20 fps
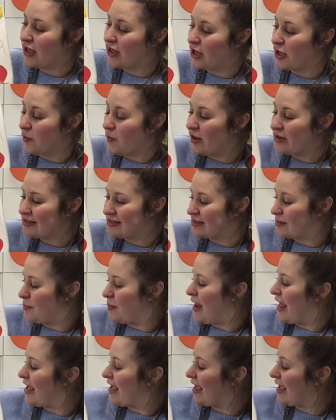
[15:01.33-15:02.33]
who wants to
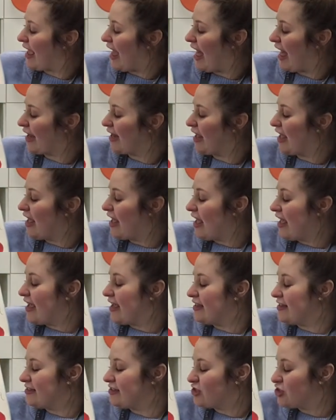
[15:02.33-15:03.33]
play again. He
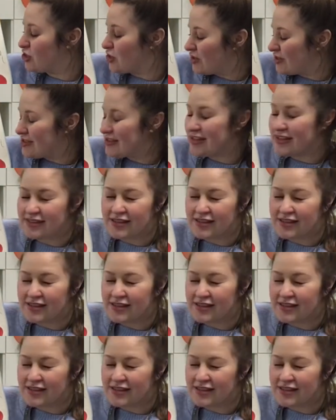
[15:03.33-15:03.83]
shuts his